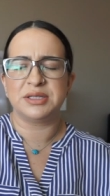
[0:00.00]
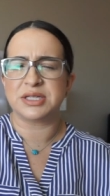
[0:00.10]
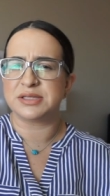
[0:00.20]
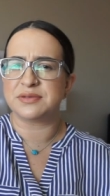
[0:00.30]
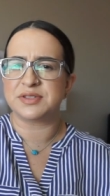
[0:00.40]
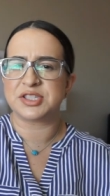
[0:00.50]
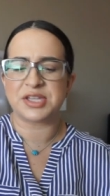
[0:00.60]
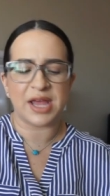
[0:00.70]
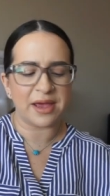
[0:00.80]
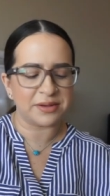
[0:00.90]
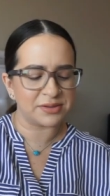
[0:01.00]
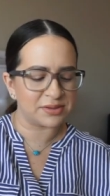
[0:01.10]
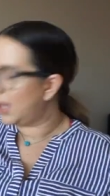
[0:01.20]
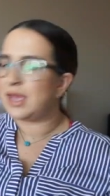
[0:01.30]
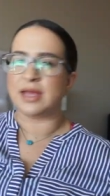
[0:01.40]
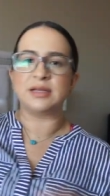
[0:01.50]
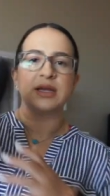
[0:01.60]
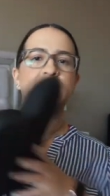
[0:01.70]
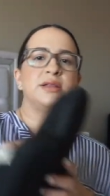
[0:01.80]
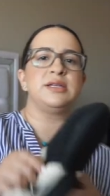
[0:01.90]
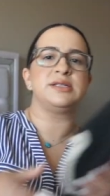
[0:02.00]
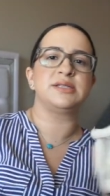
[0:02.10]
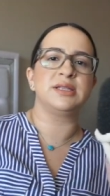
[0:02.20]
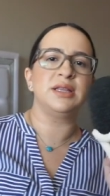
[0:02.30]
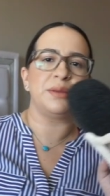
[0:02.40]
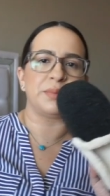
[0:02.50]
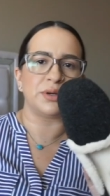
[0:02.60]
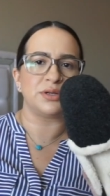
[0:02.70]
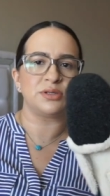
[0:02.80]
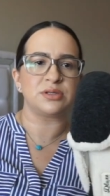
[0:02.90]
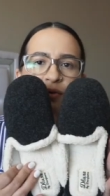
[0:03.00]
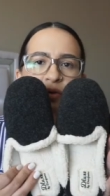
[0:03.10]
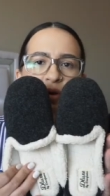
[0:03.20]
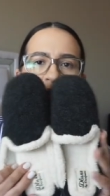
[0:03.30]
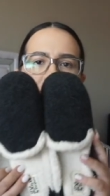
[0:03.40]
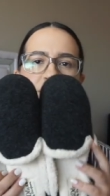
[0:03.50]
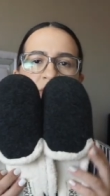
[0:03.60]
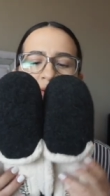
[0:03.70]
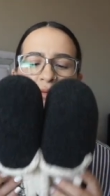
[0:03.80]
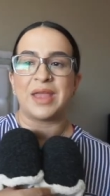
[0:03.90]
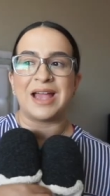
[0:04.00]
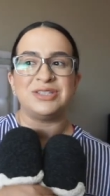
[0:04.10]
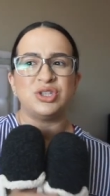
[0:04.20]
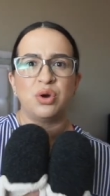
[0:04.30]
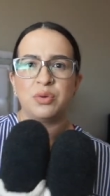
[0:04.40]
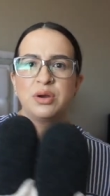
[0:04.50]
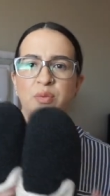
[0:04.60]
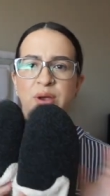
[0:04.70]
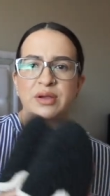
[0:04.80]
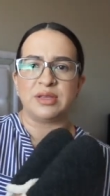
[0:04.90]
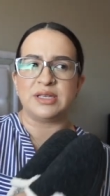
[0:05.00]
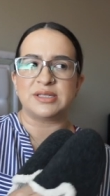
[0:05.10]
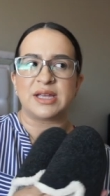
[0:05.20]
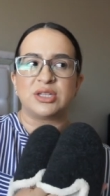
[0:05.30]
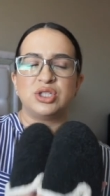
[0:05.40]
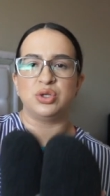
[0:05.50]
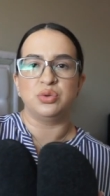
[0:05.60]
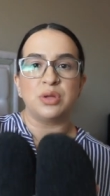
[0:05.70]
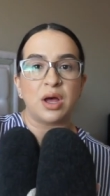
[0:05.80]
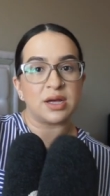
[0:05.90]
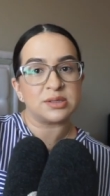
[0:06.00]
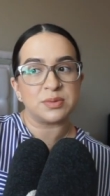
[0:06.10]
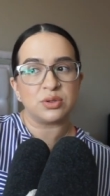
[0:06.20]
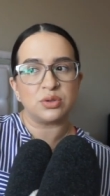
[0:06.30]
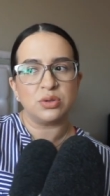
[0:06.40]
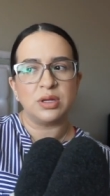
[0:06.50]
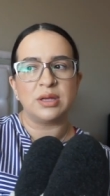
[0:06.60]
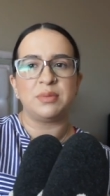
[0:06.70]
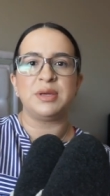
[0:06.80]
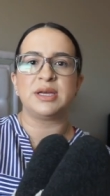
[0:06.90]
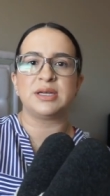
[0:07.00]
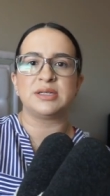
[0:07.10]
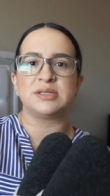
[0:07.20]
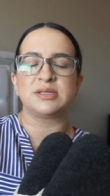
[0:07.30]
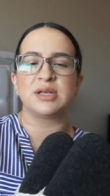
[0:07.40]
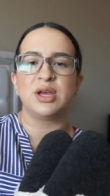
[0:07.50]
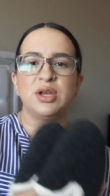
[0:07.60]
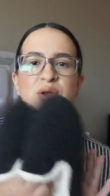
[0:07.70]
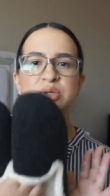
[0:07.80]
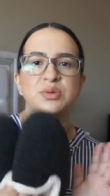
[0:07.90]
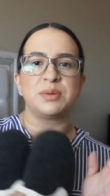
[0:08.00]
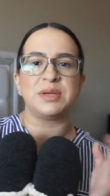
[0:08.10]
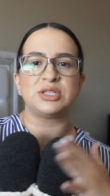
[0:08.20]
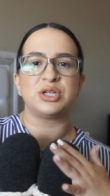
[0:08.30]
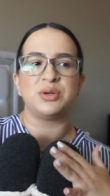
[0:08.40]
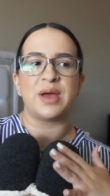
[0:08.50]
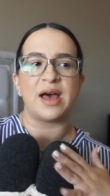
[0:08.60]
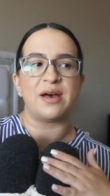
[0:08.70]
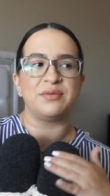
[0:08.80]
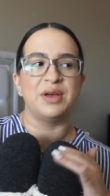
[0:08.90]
tons of snacks and I got these slippers for the hospital. I don't want to wear these like to the hospital because you always want to make sure you have